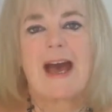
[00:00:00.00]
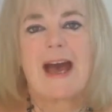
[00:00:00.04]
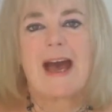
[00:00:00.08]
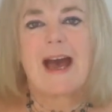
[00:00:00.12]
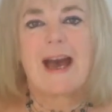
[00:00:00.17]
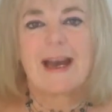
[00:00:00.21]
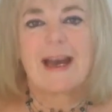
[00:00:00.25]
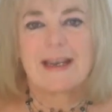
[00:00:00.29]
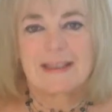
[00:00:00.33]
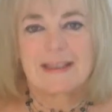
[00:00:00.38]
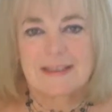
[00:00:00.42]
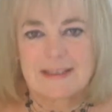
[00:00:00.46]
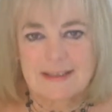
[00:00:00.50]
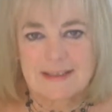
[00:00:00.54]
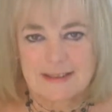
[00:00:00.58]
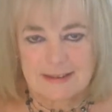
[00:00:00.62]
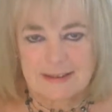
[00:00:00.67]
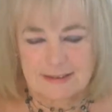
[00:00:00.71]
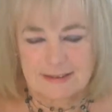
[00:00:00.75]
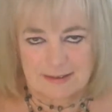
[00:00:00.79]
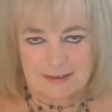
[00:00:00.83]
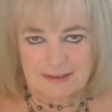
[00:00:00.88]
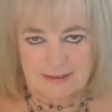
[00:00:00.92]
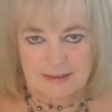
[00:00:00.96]

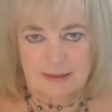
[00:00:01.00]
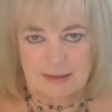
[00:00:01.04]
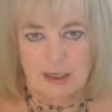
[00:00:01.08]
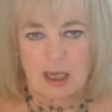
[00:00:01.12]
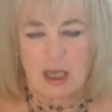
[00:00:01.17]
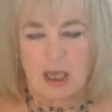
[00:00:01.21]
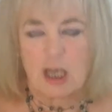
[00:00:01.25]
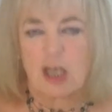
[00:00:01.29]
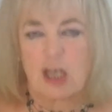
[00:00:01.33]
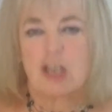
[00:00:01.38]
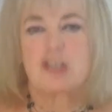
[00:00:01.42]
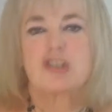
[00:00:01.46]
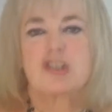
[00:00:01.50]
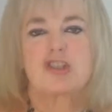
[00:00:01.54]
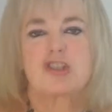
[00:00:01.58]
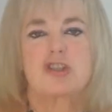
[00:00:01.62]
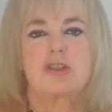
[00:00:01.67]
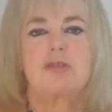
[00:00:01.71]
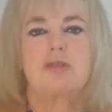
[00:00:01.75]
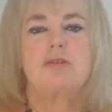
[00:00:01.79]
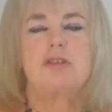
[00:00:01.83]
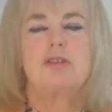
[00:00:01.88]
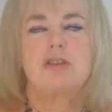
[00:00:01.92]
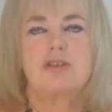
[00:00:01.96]
accent. As
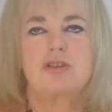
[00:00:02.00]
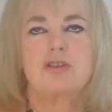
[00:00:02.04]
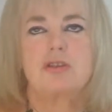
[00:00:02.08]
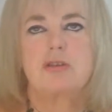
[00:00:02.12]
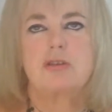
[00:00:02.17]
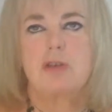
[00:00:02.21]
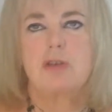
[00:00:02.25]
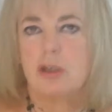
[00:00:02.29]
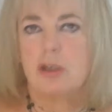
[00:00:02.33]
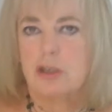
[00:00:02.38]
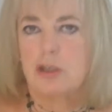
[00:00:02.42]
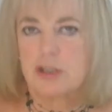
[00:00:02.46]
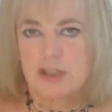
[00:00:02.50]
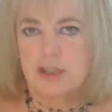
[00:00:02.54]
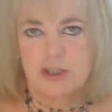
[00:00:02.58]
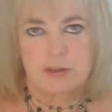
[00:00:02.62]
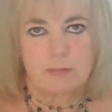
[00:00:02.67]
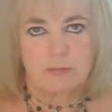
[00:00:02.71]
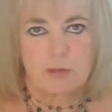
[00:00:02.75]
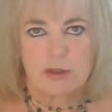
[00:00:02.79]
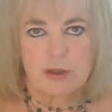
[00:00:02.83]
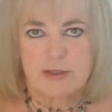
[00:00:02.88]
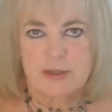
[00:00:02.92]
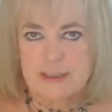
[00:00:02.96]
soon as you heard
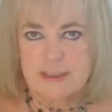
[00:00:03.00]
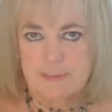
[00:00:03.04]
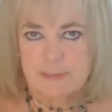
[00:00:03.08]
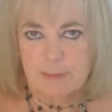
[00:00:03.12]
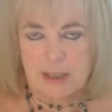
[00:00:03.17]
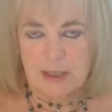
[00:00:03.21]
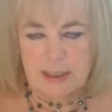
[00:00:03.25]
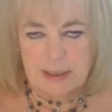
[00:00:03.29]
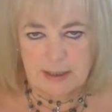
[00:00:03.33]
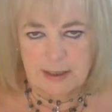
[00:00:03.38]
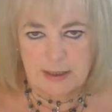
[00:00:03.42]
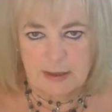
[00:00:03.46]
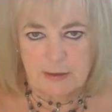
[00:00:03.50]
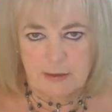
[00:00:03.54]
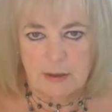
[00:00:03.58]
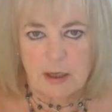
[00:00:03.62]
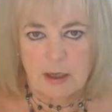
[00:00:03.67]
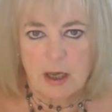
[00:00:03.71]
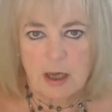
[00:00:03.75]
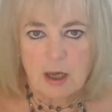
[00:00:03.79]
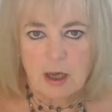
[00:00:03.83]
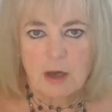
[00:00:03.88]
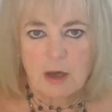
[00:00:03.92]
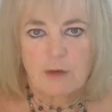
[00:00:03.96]
someone speaking
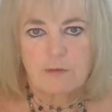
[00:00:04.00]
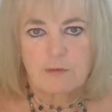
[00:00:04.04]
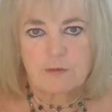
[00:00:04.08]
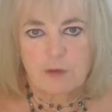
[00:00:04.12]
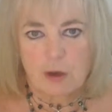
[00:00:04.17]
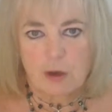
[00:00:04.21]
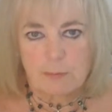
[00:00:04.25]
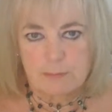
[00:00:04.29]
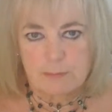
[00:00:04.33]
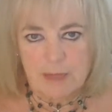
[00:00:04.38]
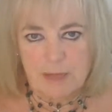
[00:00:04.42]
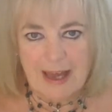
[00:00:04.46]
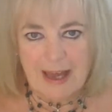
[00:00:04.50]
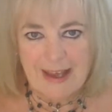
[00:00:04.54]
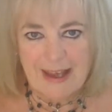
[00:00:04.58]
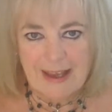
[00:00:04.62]
from that